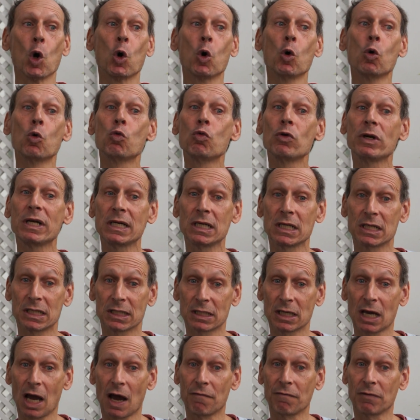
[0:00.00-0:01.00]
who
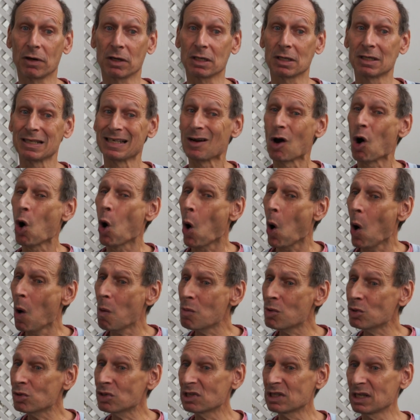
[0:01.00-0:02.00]
rediscovered,
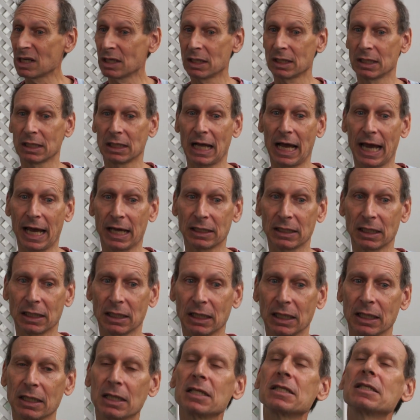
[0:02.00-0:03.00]
almost
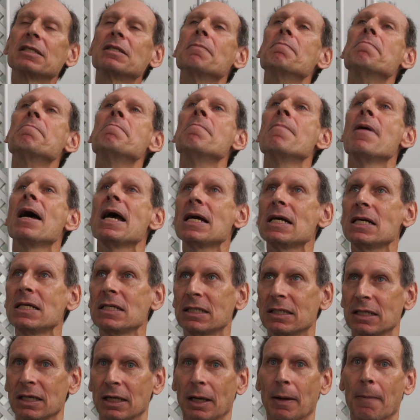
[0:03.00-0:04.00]
single-handedly, this
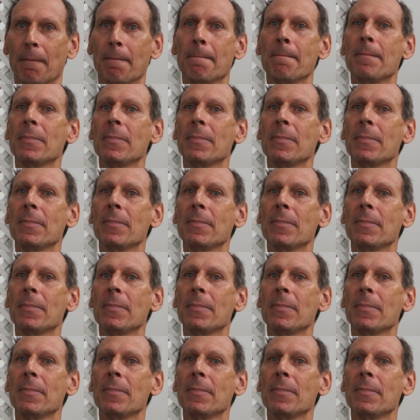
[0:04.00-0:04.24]
amazing